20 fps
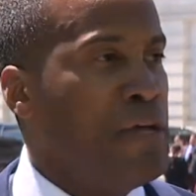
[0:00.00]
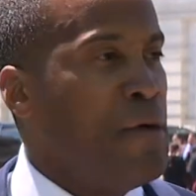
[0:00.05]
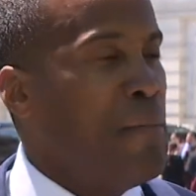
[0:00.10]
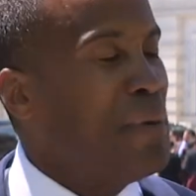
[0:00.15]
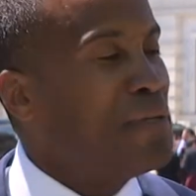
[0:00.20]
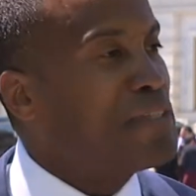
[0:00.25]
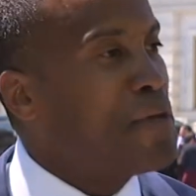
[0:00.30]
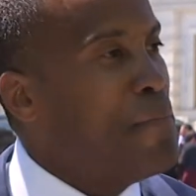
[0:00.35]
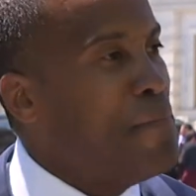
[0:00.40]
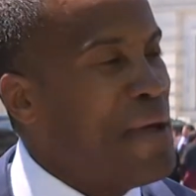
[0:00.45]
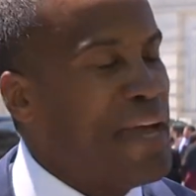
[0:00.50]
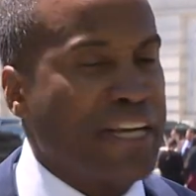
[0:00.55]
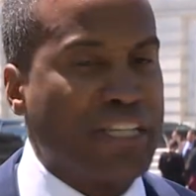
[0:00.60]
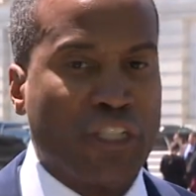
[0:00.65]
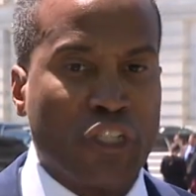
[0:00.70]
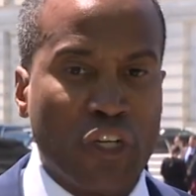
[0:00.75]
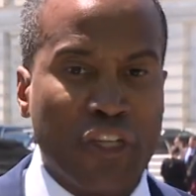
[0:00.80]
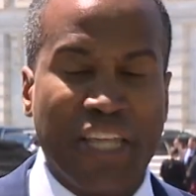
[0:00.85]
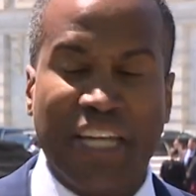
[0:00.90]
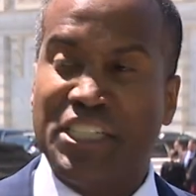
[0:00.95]
but to make
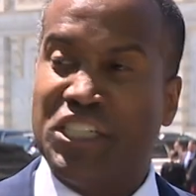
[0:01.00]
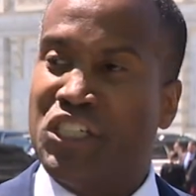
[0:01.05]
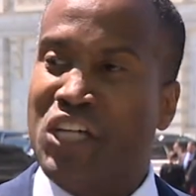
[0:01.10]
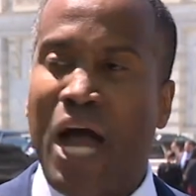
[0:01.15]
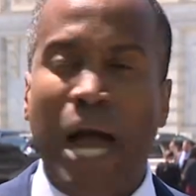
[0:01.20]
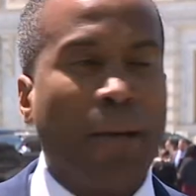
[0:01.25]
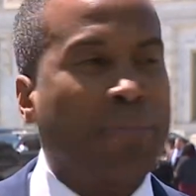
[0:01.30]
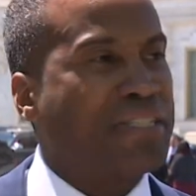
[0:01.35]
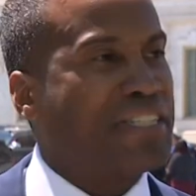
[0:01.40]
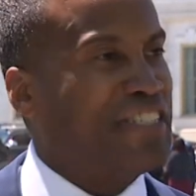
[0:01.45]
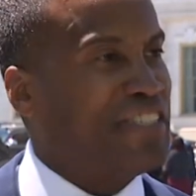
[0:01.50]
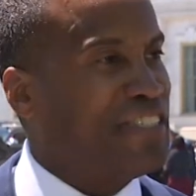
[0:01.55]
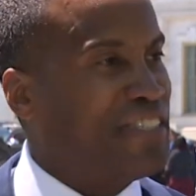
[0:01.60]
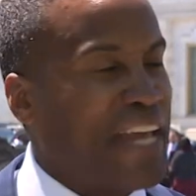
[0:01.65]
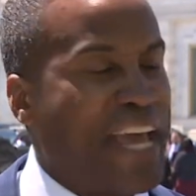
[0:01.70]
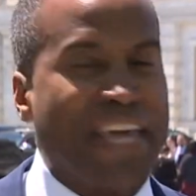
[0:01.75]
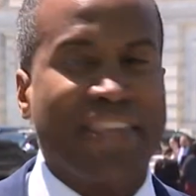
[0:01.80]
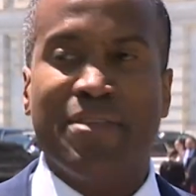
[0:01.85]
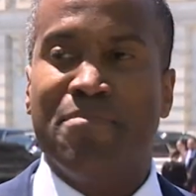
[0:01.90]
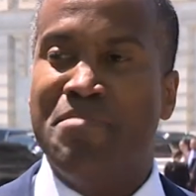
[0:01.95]
sure that jobs can
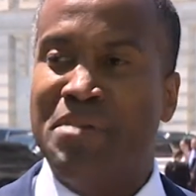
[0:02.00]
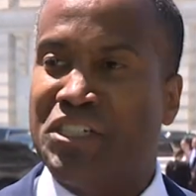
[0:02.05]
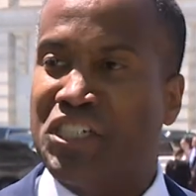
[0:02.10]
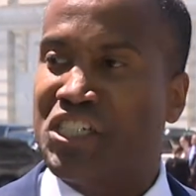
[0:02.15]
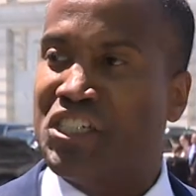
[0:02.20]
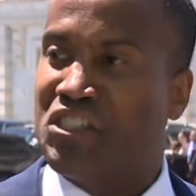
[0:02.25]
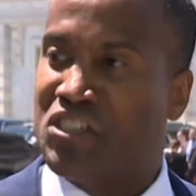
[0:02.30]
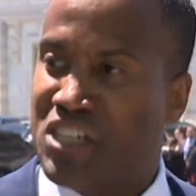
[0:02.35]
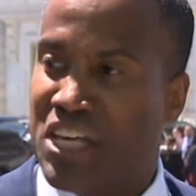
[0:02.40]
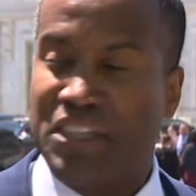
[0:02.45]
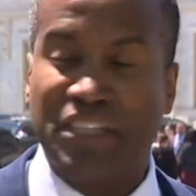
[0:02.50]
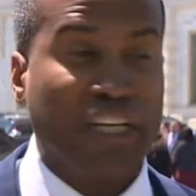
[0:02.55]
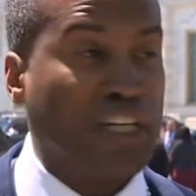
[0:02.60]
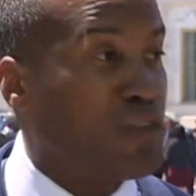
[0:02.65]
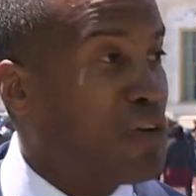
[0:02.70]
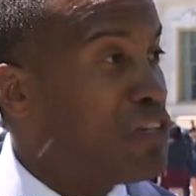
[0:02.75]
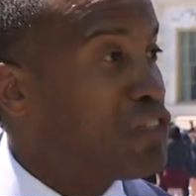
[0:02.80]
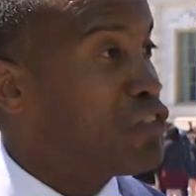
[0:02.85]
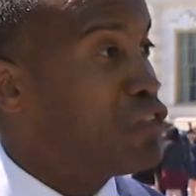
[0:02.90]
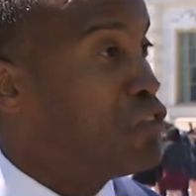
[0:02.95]
stay in the Michigan's 10th
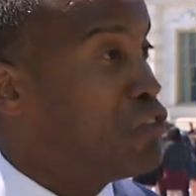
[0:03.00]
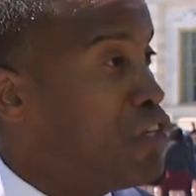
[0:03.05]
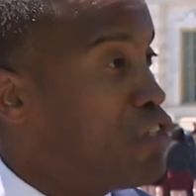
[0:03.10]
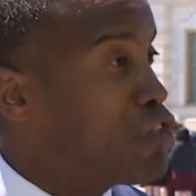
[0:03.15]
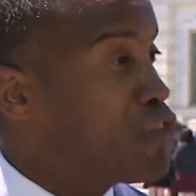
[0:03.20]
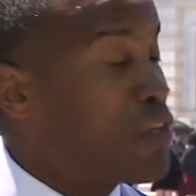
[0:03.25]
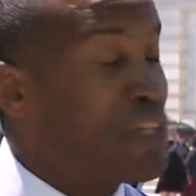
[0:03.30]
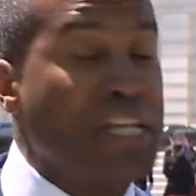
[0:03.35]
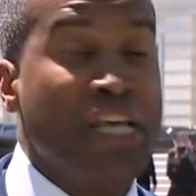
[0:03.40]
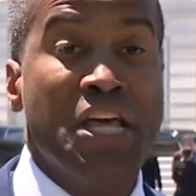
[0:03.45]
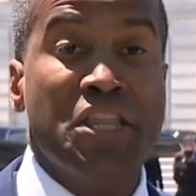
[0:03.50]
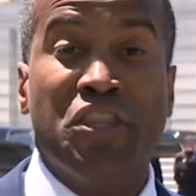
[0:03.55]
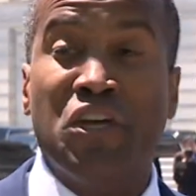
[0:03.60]
Congressional District,